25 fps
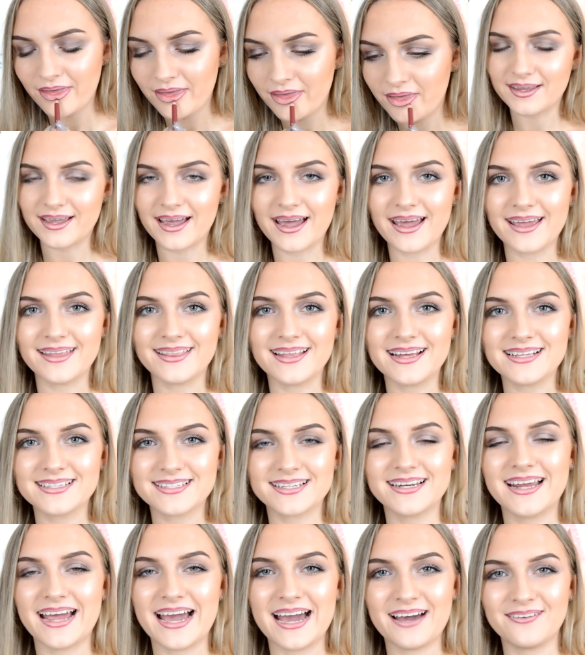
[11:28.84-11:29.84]
Okay, that's
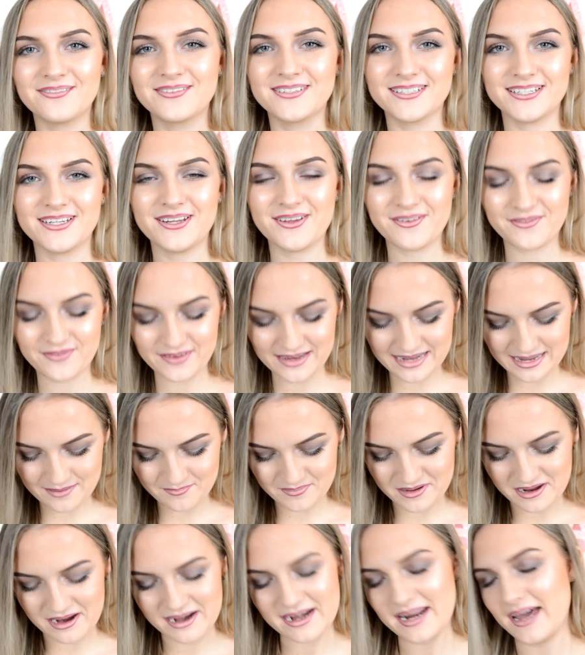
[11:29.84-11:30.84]
going to have to do for lip
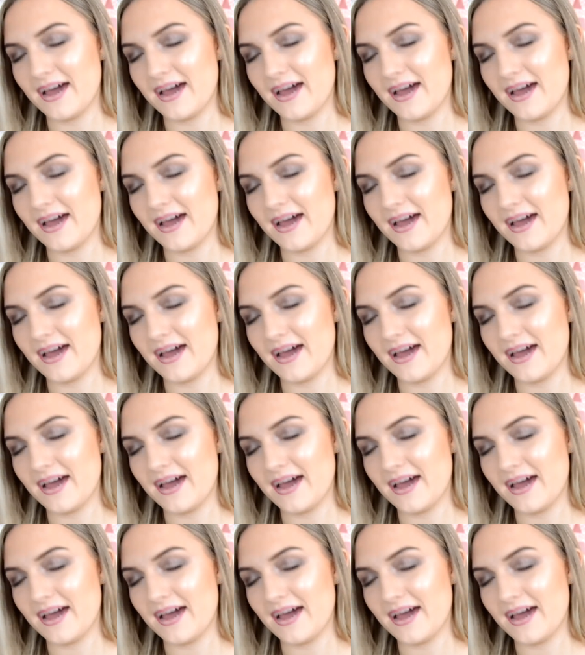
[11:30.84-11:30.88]
liner.